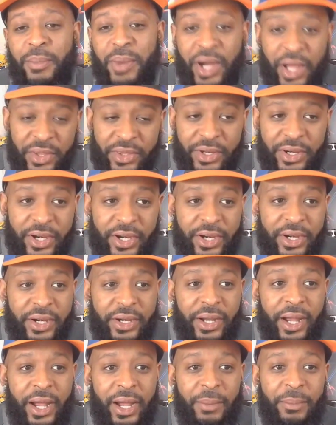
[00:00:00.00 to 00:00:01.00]

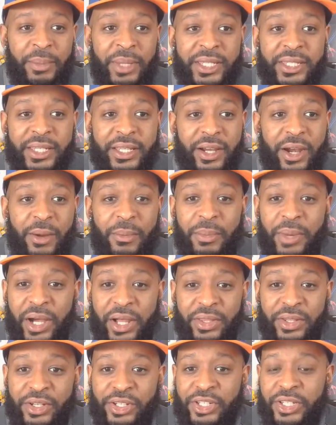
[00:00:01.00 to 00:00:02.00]
mother, missing her
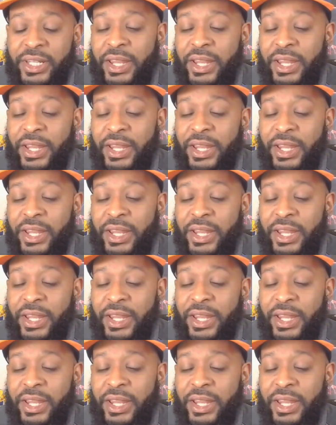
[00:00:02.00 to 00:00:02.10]
mother.